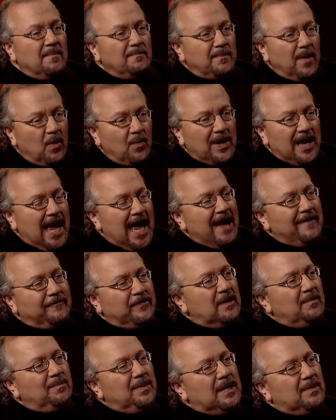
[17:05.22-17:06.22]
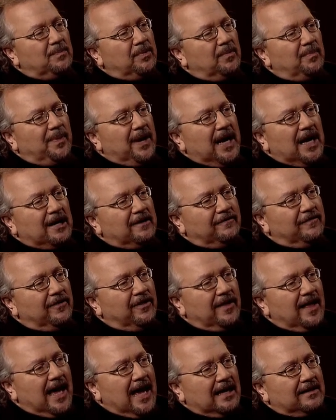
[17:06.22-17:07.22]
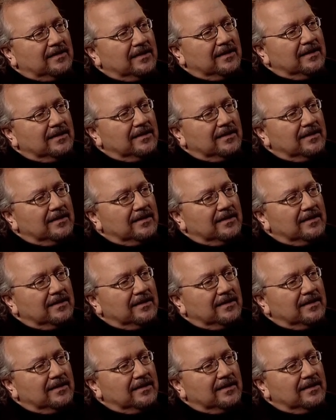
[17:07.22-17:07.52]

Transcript: but we have to be prepared for that.